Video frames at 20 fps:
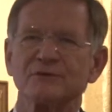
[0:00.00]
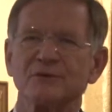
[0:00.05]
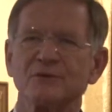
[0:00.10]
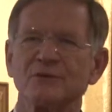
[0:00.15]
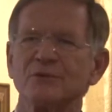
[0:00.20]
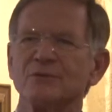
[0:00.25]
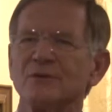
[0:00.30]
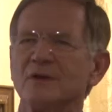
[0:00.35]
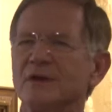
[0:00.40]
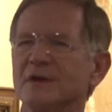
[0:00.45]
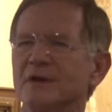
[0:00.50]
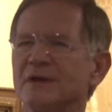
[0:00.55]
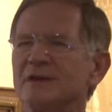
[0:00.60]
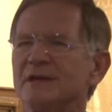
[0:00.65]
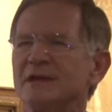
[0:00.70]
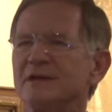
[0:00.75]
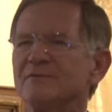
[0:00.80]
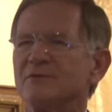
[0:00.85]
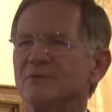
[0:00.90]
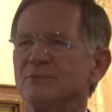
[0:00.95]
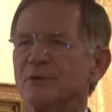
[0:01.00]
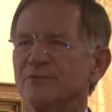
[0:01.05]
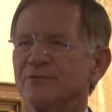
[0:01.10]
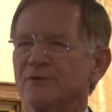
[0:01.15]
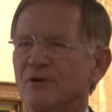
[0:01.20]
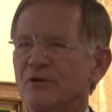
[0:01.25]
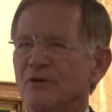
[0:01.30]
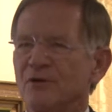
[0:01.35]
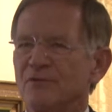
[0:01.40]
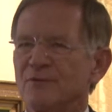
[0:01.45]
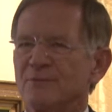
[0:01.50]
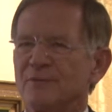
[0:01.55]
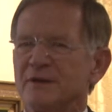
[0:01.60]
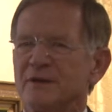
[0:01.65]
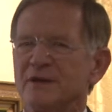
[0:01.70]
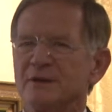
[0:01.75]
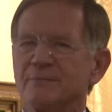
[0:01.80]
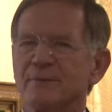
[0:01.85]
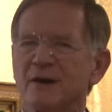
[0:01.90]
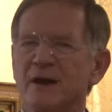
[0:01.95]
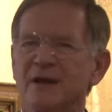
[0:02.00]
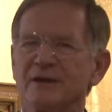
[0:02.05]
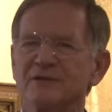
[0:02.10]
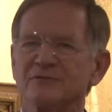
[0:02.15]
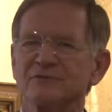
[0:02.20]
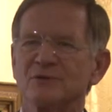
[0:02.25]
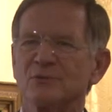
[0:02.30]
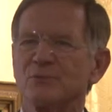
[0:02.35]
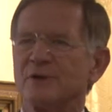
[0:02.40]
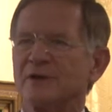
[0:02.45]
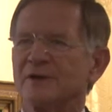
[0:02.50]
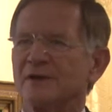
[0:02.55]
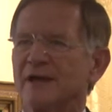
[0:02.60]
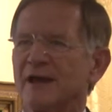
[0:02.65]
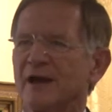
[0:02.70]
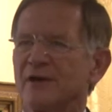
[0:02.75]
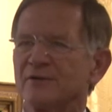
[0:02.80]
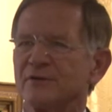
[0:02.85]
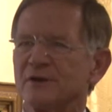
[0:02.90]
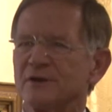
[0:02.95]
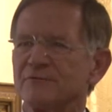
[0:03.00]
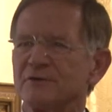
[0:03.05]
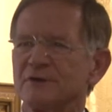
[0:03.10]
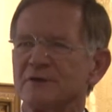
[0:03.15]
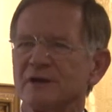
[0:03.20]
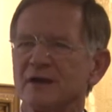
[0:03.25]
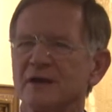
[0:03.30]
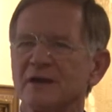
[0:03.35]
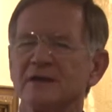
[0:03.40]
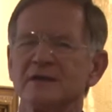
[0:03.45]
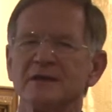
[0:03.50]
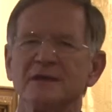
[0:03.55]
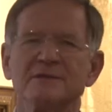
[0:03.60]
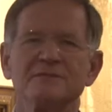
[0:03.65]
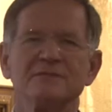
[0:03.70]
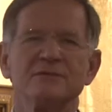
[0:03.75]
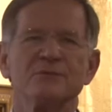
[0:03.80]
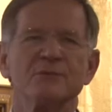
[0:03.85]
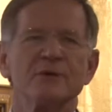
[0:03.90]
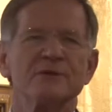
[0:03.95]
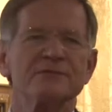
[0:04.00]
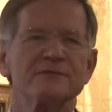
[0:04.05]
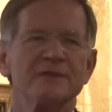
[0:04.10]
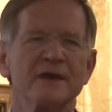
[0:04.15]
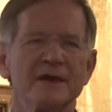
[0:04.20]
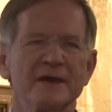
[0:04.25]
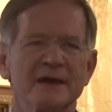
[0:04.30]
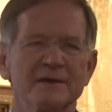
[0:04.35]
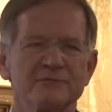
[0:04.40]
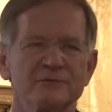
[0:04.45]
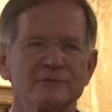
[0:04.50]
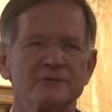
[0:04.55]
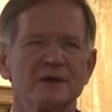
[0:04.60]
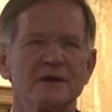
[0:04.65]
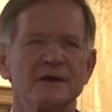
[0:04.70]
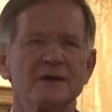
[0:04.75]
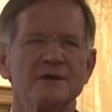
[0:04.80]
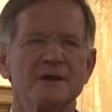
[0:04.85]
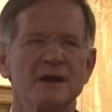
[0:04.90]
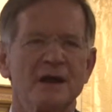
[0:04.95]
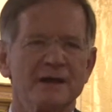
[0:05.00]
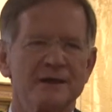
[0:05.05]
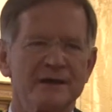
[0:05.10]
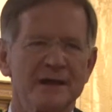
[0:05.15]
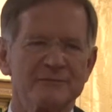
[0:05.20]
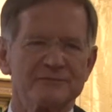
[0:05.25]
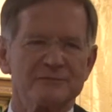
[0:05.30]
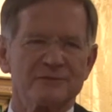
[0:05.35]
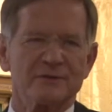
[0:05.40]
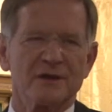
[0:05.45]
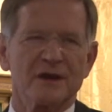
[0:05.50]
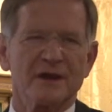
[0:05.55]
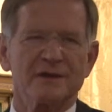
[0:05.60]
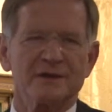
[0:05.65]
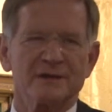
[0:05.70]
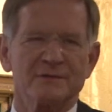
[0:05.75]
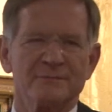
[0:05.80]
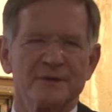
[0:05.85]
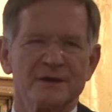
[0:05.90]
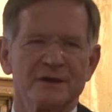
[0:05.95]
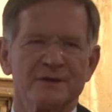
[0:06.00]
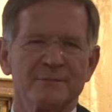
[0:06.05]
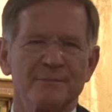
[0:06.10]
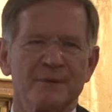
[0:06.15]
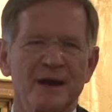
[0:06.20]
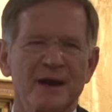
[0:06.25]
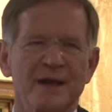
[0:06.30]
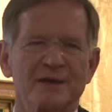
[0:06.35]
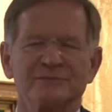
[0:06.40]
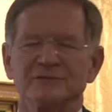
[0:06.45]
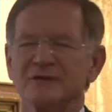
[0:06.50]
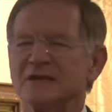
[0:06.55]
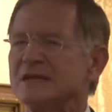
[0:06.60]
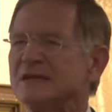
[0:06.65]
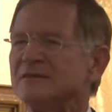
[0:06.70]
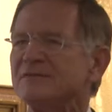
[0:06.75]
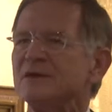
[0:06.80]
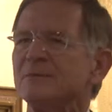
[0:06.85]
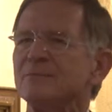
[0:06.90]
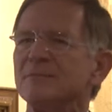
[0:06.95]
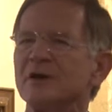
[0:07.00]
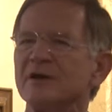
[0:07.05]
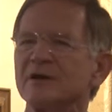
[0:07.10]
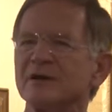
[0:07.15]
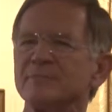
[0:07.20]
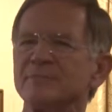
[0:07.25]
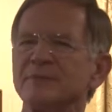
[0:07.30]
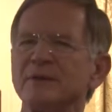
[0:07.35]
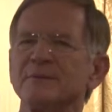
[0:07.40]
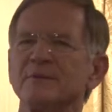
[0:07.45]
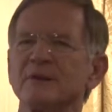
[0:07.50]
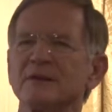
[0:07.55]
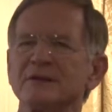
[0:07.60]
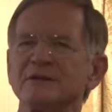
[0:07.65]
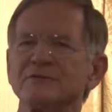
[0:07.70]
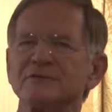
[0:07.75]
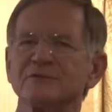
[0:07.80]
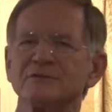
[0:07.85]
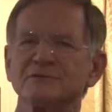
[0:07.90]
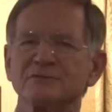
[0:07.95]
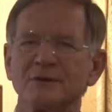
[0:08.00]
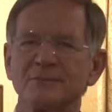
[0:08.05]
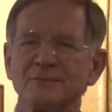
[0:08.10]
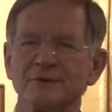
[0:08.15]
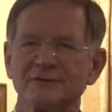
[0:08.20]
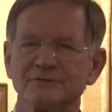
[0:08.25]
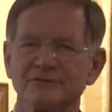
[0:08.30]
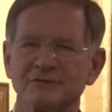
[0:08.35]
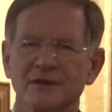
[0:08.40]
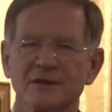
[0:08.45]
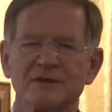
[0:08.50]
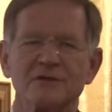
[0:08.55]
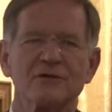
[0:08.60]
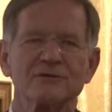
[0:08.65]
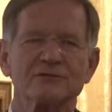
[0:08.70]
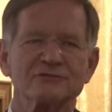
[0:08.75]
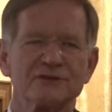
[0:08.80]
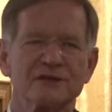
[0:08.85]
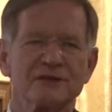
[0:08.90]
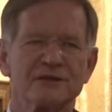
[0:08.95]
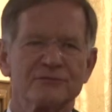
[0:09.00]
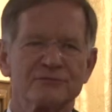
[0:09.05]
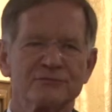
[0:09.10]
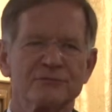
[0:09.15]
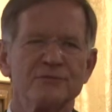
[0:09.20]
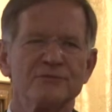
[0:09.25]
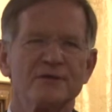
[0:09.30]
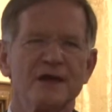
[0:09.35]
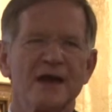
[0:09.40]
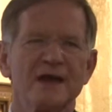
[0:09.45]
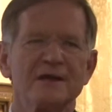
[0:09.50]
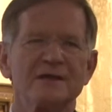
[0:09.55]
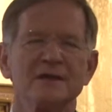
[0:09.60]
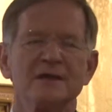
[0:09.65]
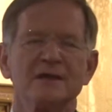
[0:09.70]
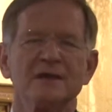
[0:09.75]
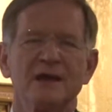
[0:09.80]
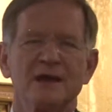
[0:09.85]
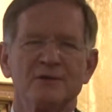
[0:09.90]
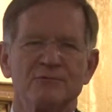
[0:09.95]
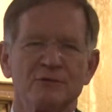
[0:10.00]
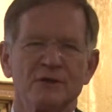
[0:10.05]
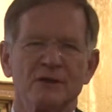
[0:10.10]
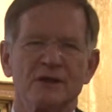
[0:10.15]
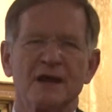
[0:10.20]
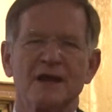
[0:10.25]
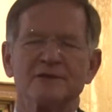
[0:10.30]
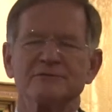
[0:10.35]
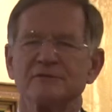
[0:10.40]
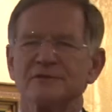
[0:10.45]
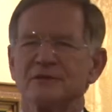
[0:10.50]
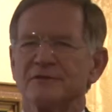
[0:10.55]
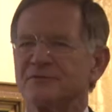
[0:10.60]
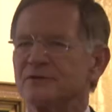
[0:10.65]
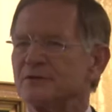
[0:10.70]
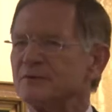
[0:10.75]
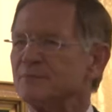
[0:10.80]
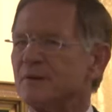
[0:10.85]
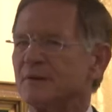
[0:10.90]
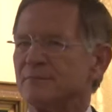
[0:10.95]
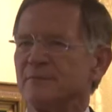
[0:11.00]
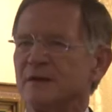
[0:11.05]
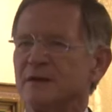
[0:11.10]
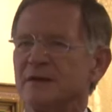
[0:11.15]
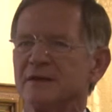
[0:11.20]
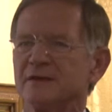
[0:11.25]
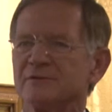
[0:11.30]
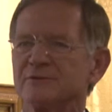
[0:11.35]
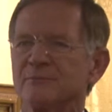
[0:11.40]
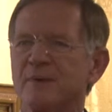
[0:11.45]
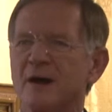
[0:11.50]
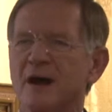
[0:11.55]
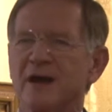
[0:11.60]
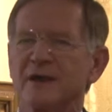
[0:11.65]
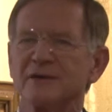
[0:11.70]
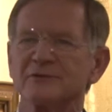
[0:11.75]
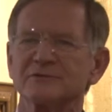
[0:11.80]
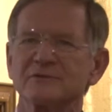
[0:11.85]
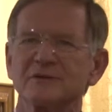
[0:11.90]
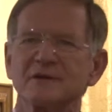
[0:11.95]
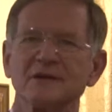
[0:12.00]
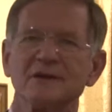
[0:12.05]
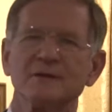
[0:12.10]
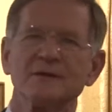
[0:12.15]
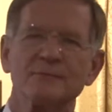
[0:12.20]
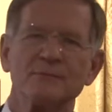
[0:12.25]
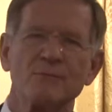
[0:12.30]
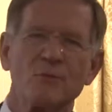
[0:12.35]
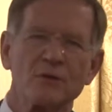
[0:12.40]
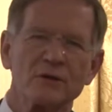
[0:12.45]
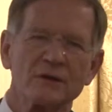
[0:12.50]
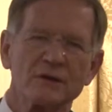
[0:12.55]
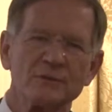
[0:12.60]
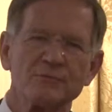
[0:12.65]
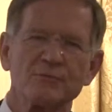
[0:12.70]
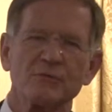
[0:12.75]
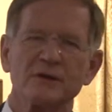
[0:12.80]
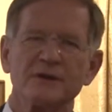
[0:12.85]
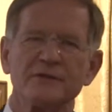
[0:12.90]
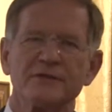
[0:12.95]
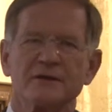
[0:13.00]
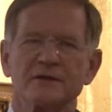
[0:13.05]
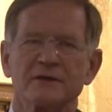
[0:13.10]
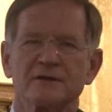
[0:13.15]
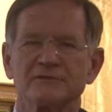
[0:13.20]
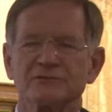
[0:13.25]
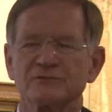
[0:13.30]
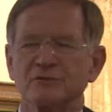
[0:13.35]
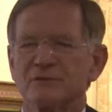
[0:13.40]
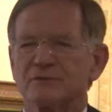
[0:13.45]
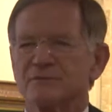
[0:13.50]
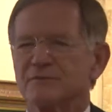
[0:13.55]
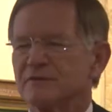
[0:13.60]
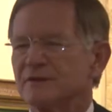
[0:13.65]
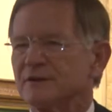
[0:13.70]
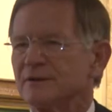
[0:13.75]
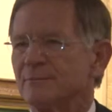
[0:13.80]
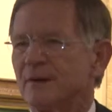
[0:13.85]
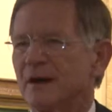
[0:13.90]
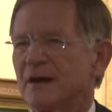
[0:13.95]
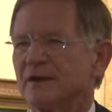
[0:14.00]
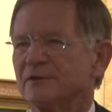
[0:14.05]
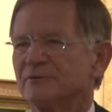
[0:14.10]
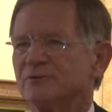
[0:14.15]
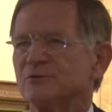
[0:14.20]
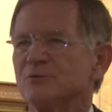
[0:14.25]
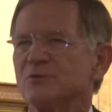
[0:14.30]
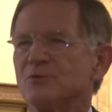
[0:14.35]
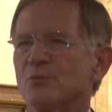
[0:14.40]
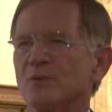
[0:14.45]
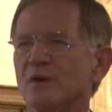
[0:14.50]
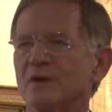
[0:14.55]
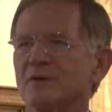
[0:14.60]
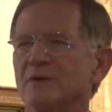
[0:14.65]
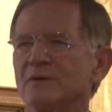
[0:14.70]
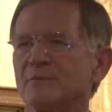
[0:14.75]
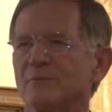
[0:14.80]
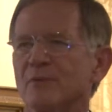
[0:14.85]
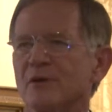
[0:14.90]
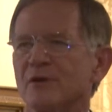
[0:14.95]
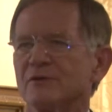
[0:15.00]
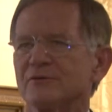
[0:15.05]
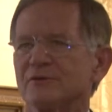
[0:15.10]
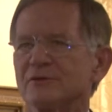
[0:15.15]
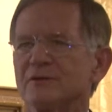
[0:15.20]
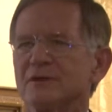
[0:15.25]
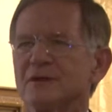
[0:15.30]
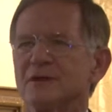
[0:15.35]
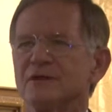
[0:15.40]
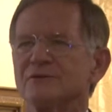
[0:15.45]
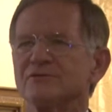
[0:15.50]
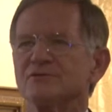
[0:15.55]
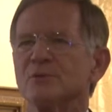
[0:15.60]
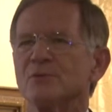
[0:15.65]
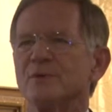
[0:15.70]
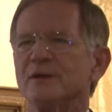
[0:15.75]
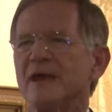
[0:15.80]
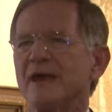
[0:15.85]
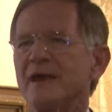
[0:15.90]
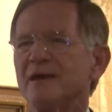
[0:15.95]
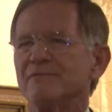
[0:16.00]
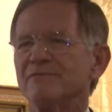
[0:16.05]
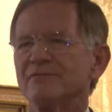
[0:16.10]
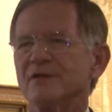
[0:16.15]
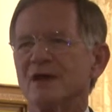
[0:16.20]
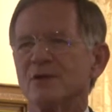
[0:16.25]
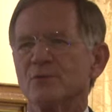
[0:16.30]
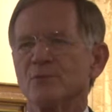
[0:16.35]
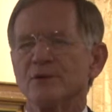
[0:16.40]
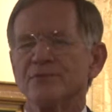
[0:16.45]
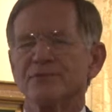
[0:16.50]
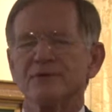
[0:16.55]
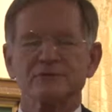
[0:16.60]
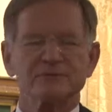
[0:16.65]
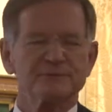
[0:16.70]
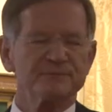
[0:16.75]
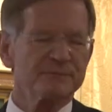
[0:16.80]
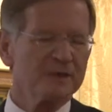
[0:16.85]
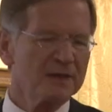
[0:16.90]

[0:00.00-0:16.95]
So even with all the media bias that we encounter every day, even with day after day, night after night of media bias, the American people, at least to some extent, are seeing through that and realizing that the media is biased more liberally than conservatively by a 2-to-1 margin. So we have that with us.